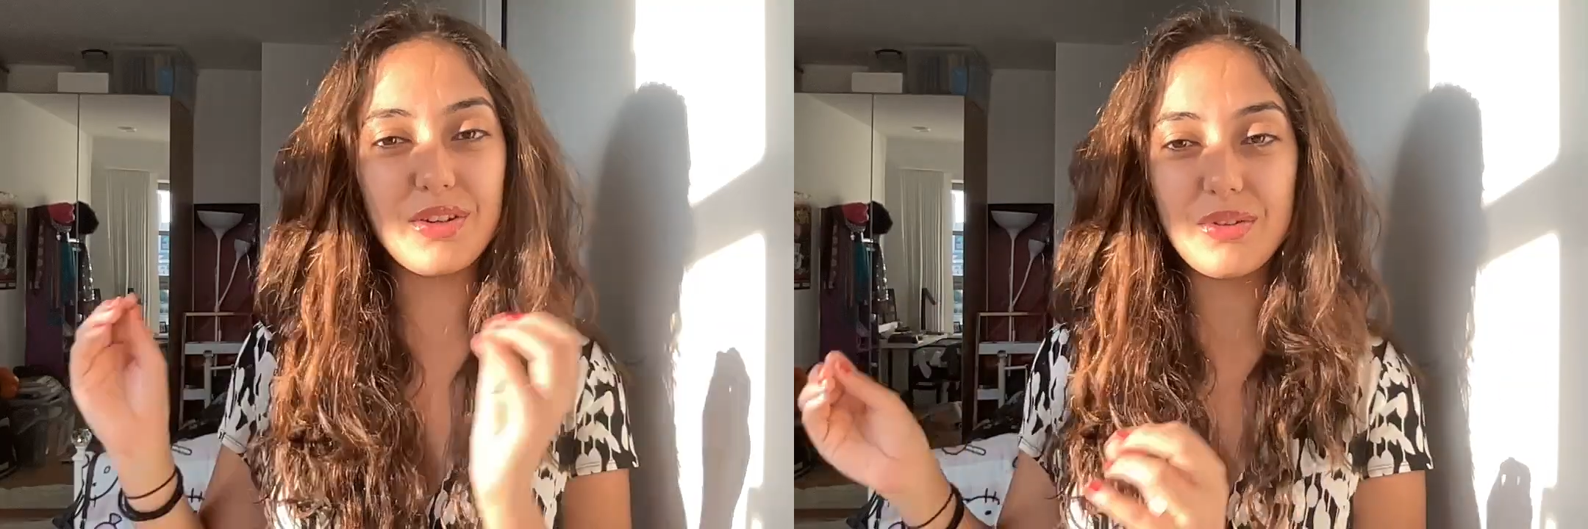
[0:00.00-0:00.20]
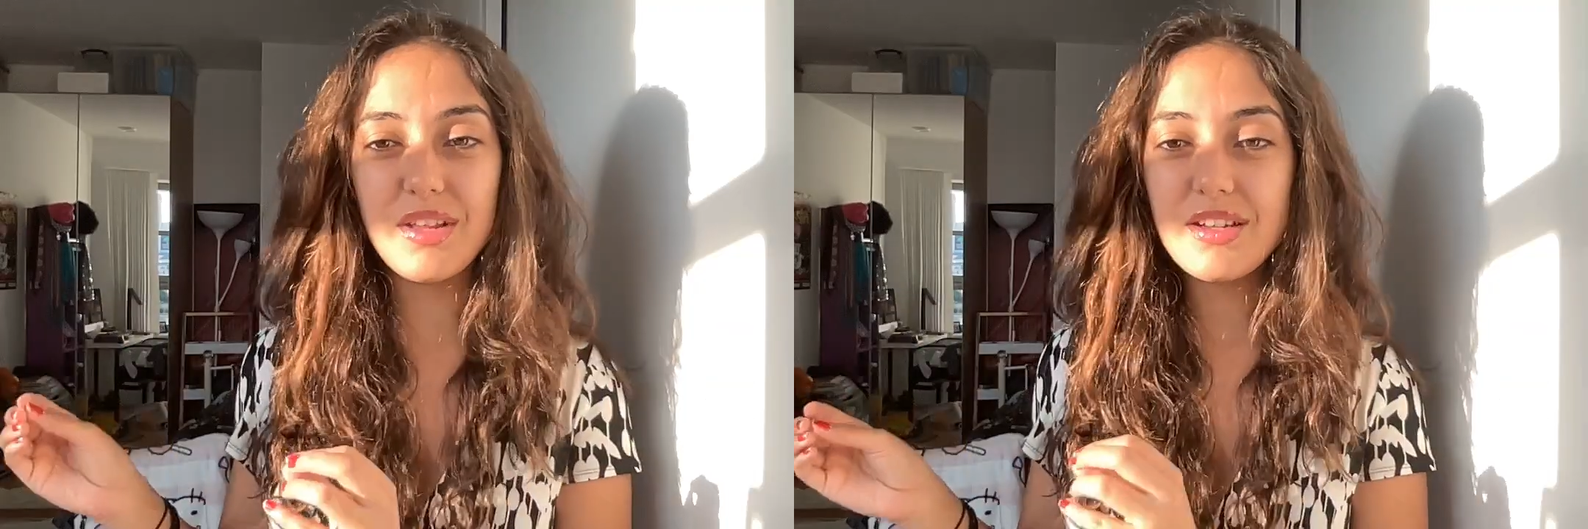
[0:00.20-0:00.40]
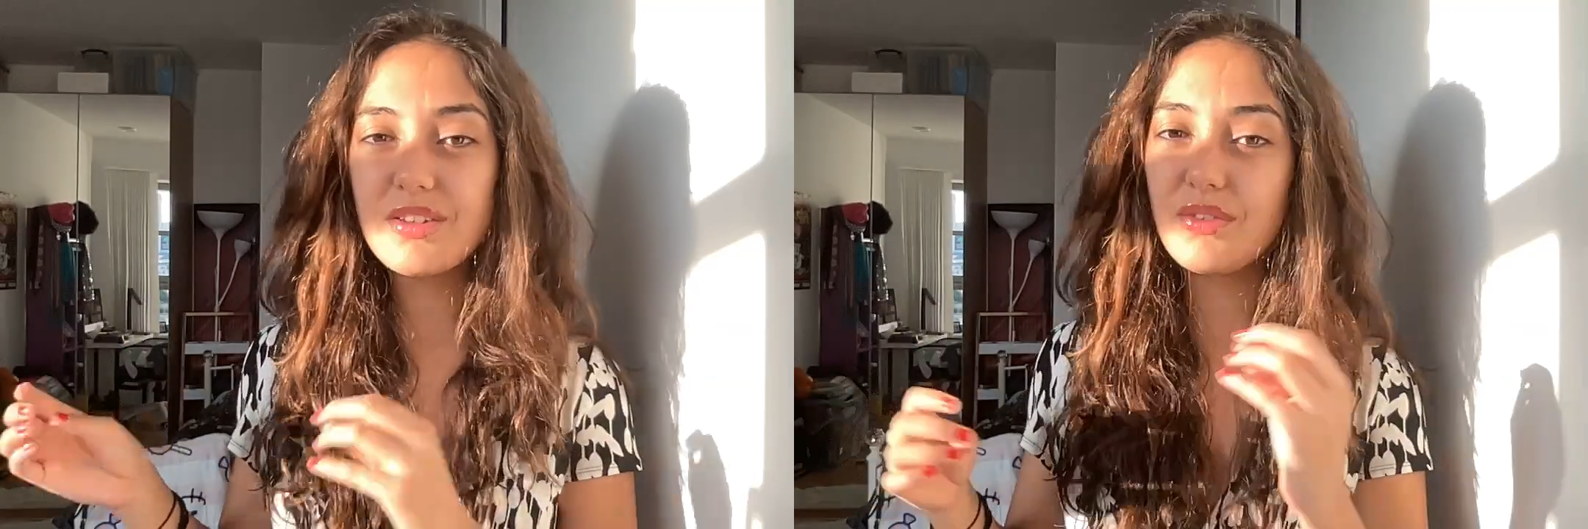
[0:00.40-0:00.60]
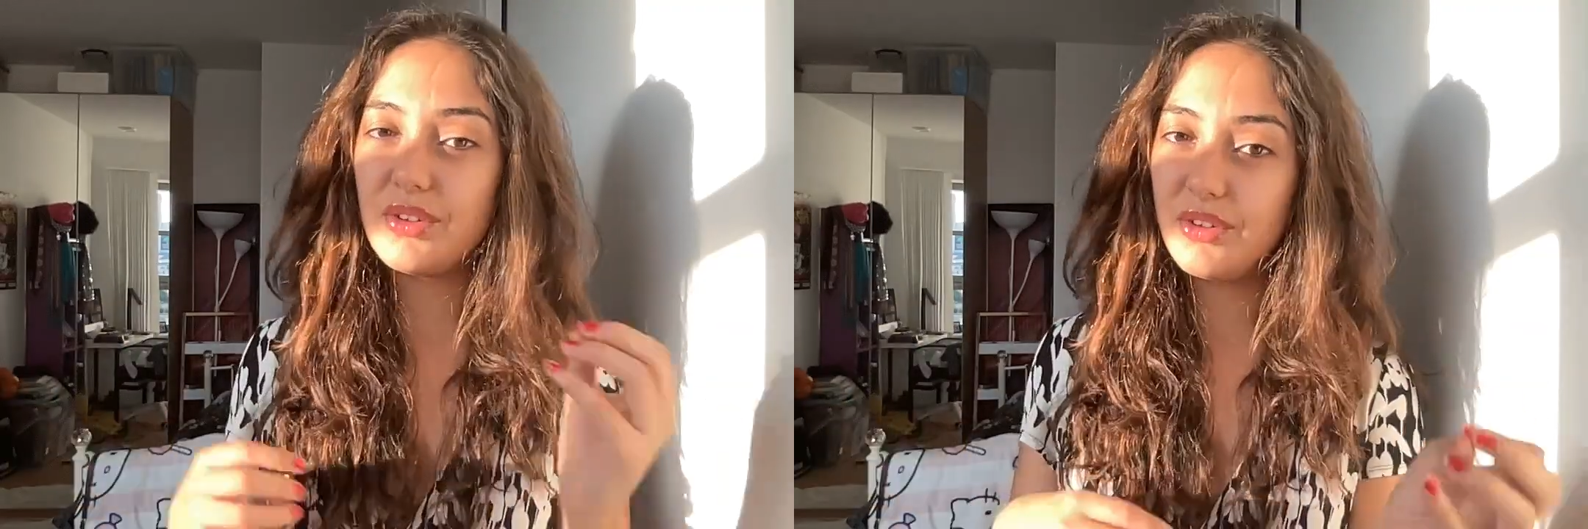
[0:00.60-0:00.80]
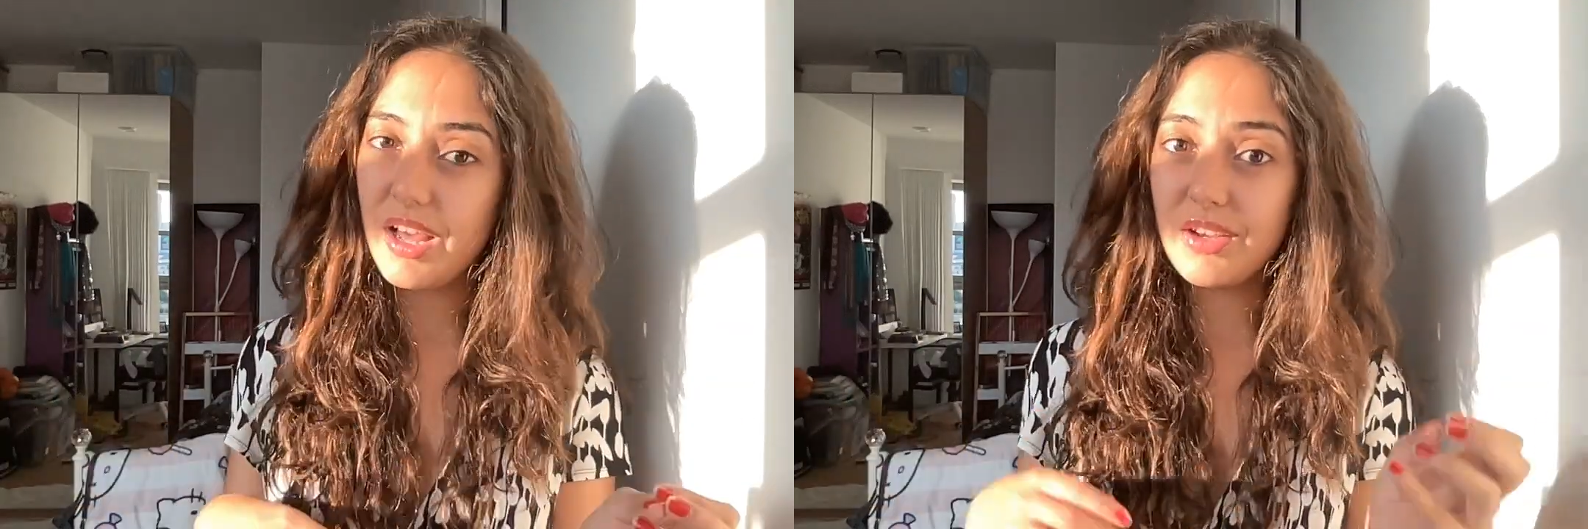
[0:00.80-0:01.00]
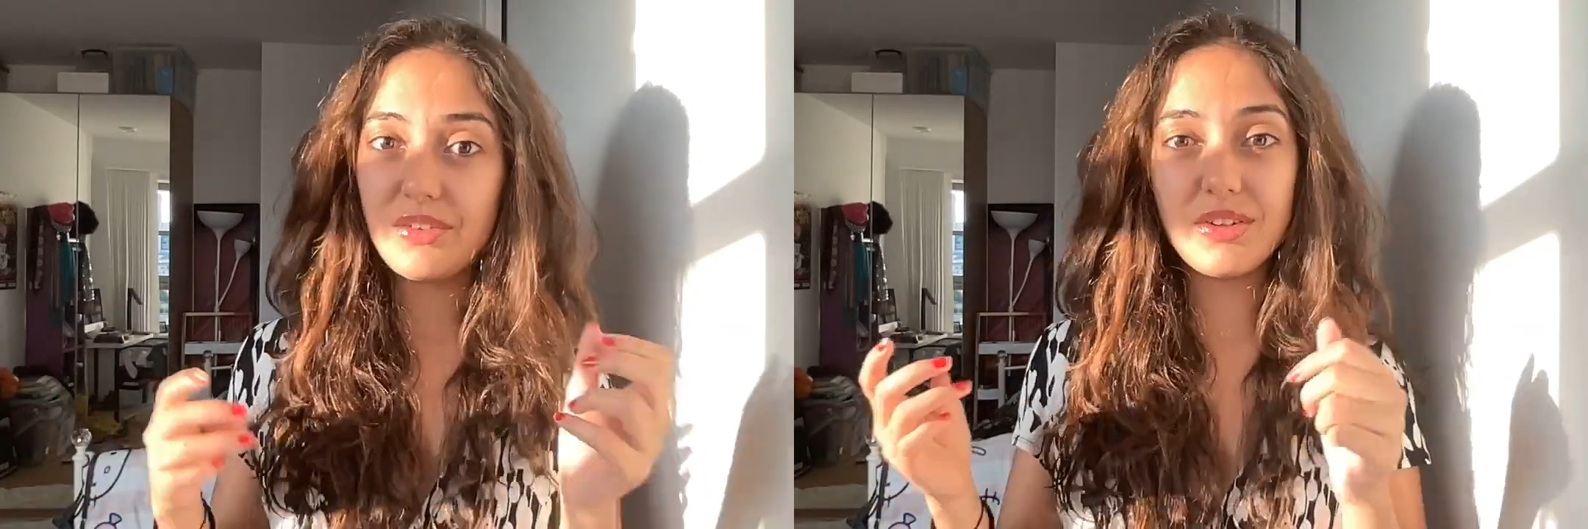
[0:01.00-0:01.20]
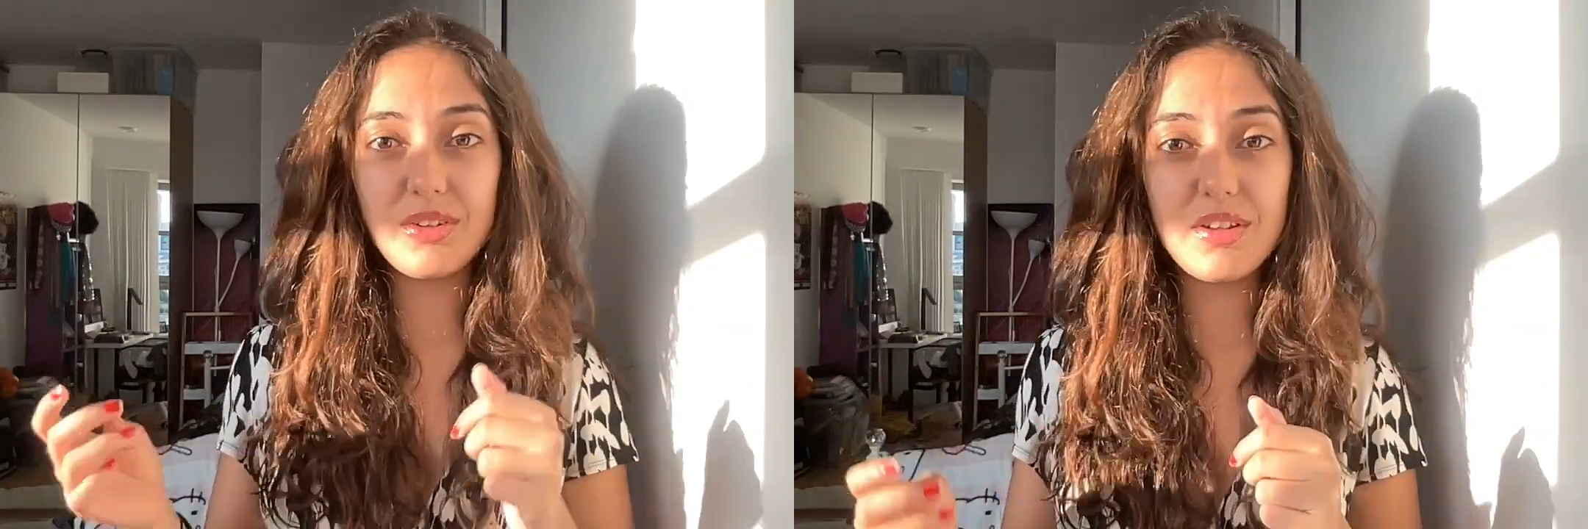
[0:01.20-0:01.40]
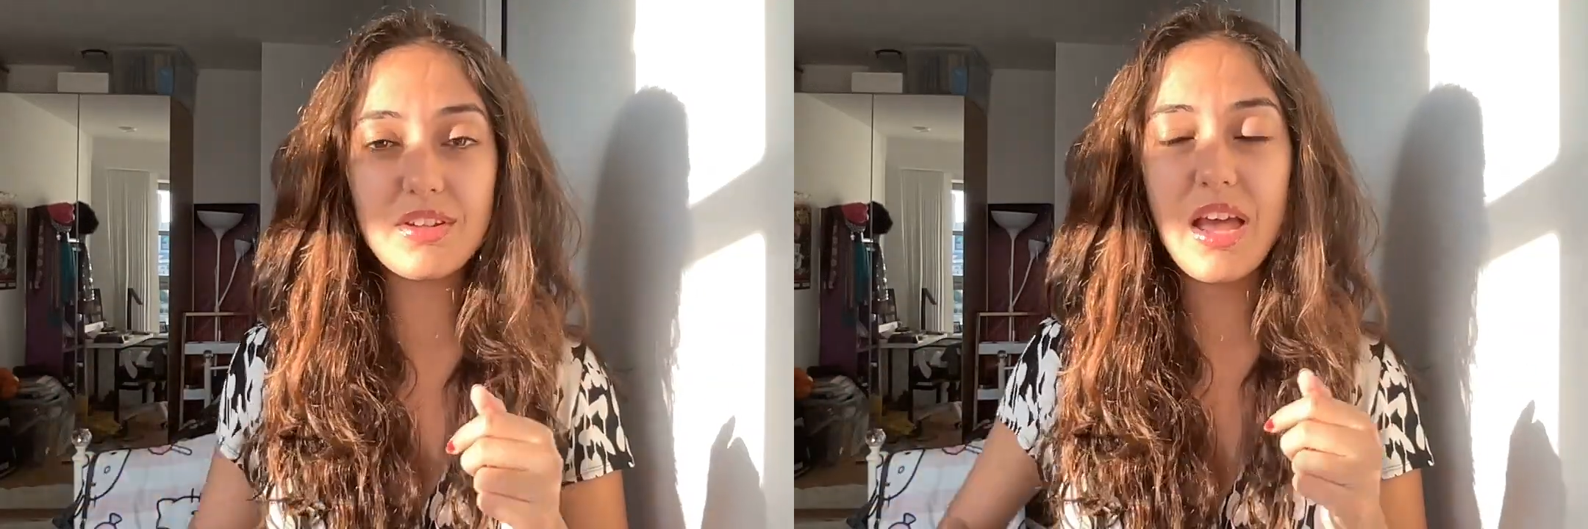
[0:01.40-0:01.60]
to do this, you have to do that, you have to
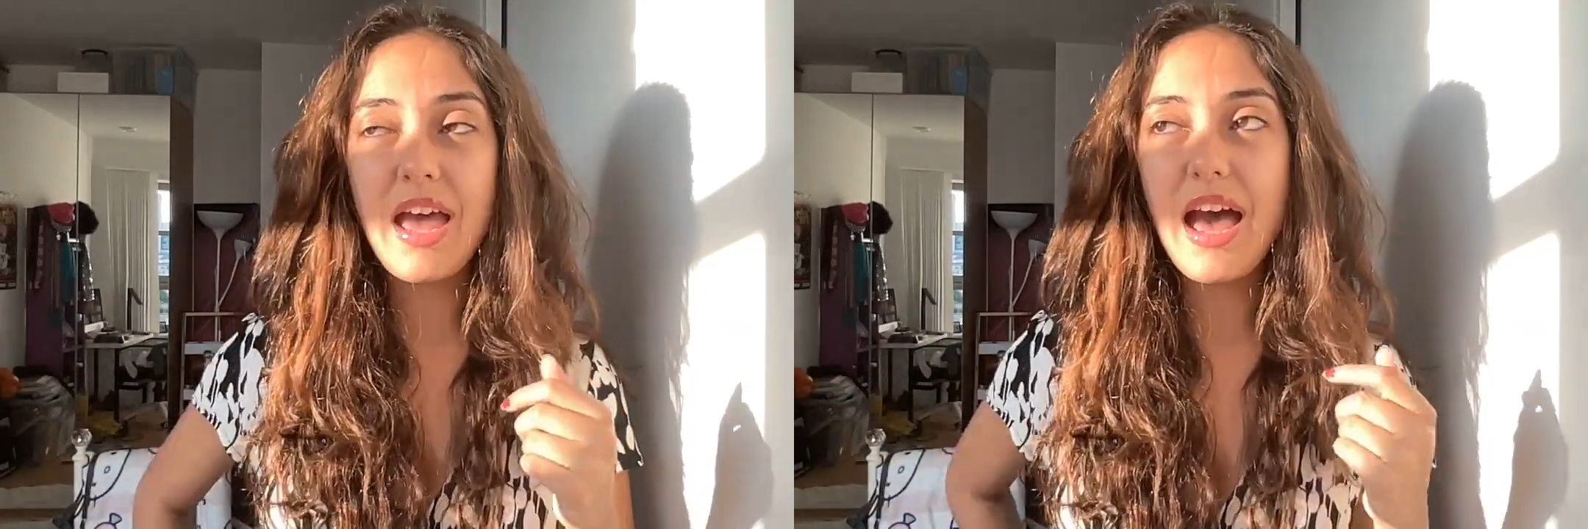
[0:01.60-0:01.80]
do this.